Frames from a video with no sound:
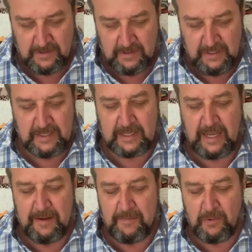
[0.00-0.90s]
He
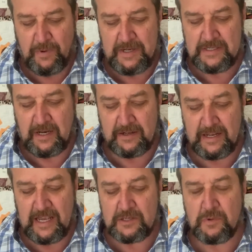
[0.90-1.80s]
came and went out,
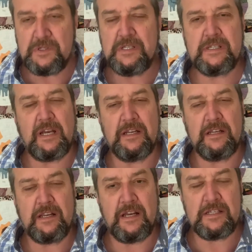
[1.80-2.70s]
as was his
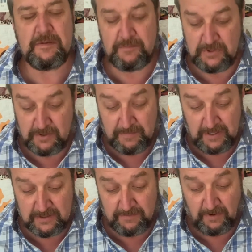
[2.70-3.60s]
custom, to the
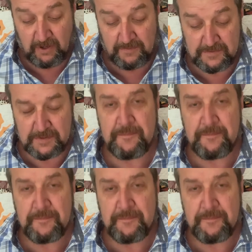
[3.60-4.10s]
Mount of Olives.